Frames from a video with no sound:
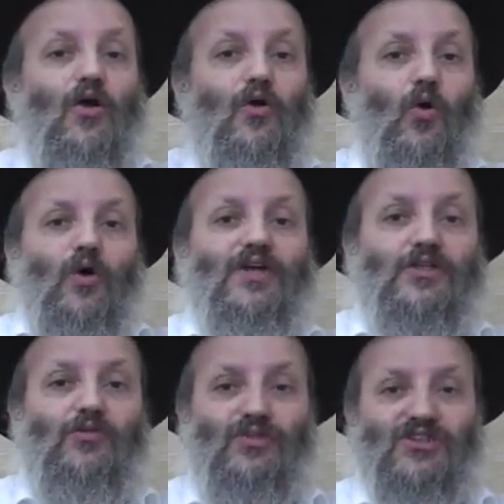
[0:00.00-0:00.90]
going
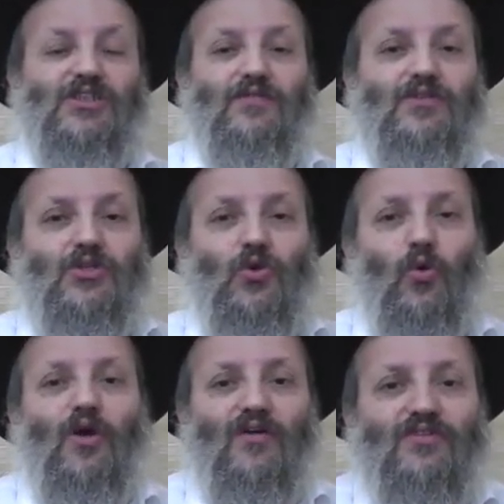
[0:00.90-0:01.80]
to receive the
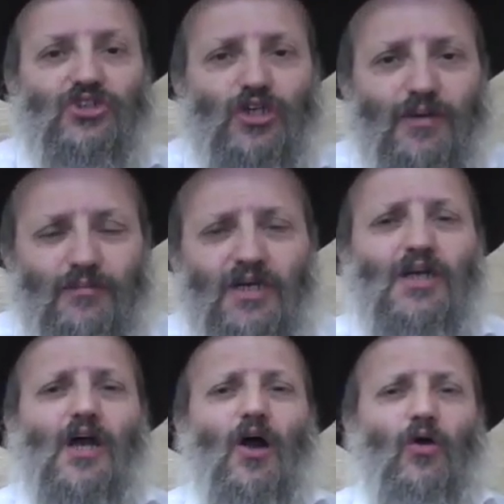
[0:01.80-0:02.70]
Torah of Hashem,
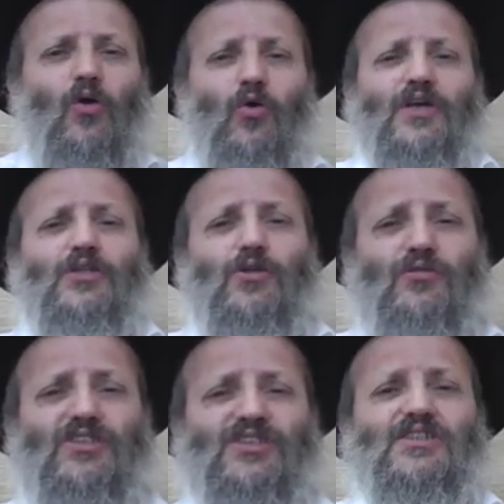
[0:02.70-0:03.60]
going to
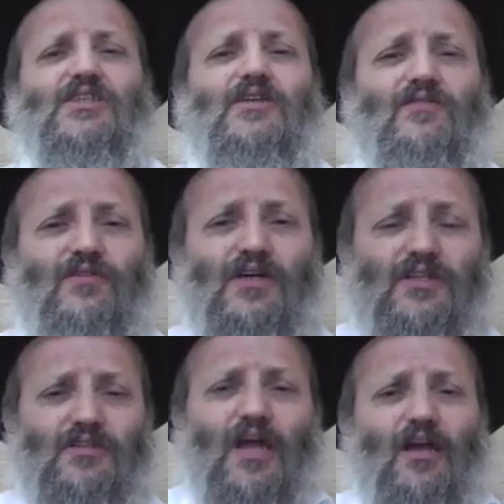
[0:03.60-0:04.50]
receive
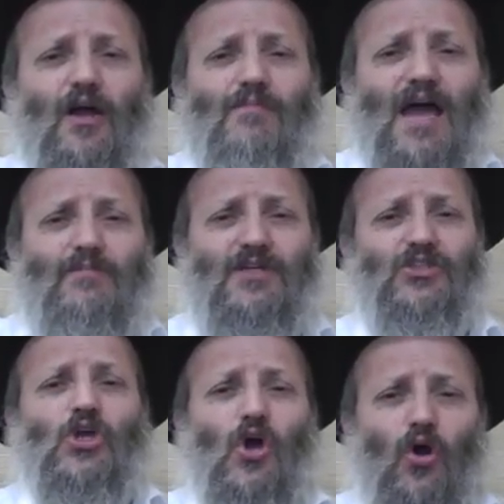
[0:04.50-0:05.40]
the Ten
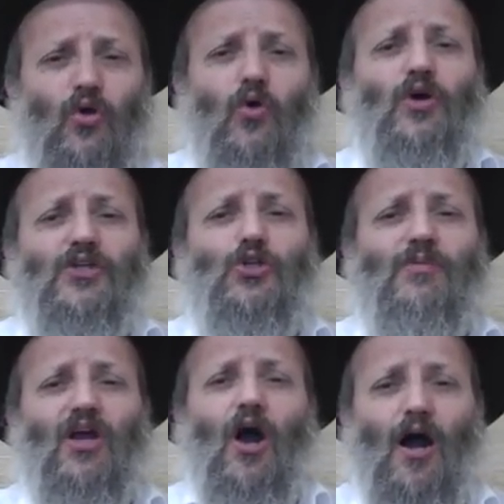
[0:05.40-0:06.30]
Commandments, going to
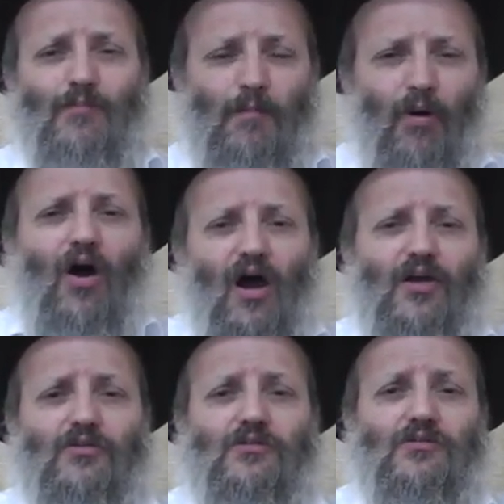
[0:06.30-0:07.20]
become a
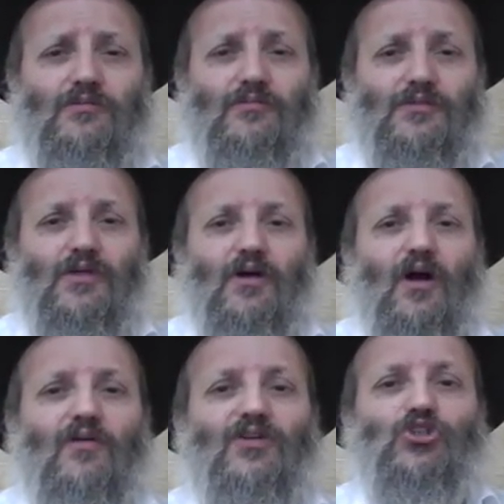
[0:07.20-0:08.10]
part
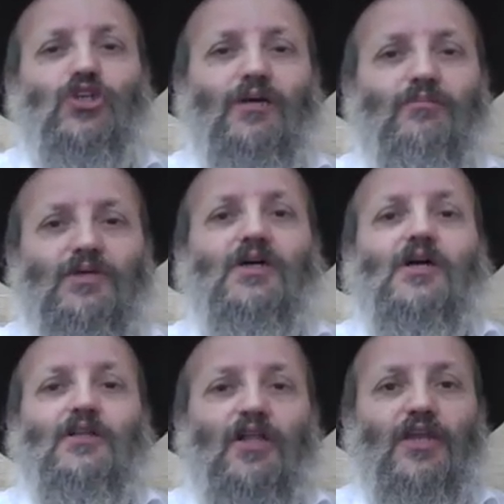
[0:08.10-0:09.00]
of Hashem,
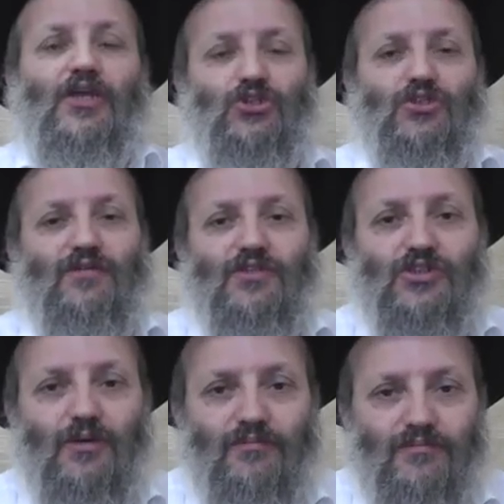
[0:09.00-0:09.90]
the nation of
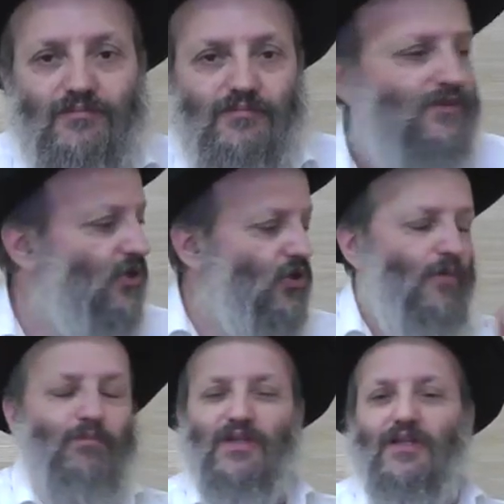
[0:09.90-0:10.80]
Hashem.
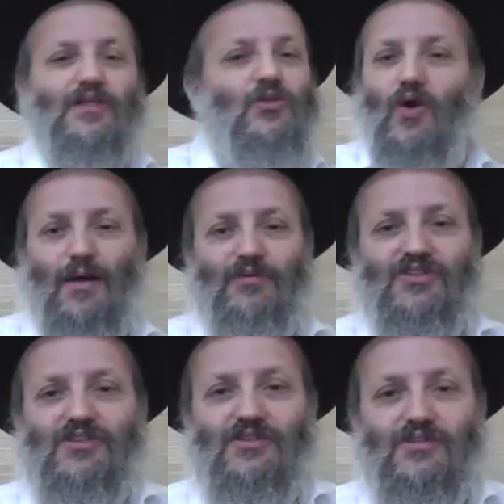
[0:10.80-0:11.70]
Completely two
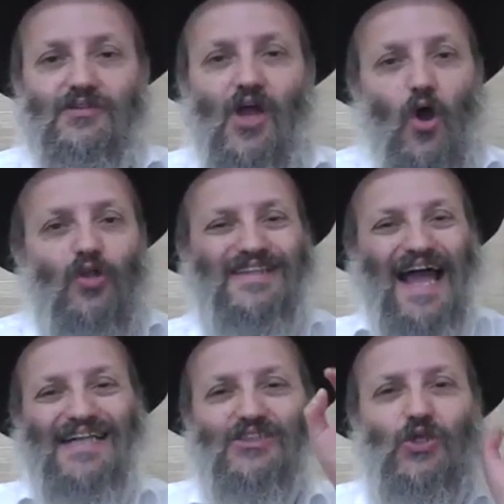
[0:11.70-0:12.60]
opposites. And
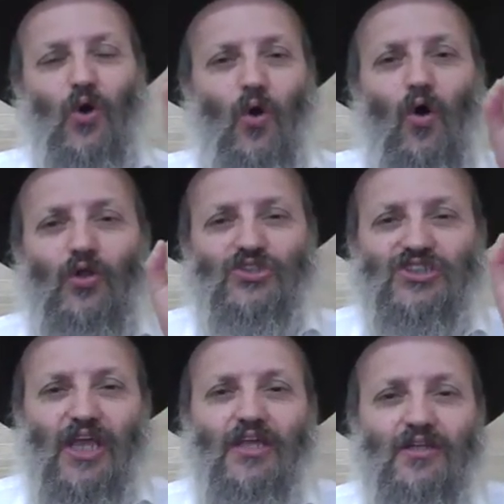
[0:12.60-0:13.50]
that's the all
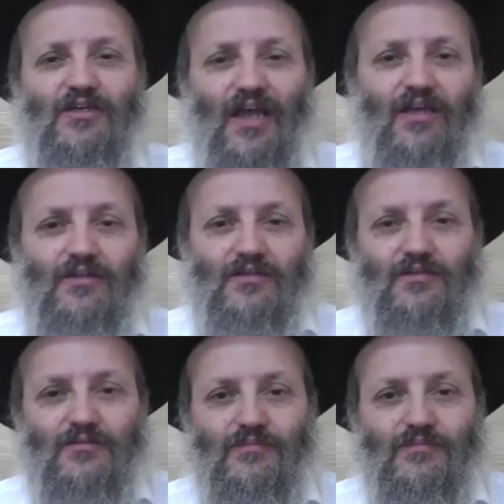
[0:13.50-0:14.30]
Seder night.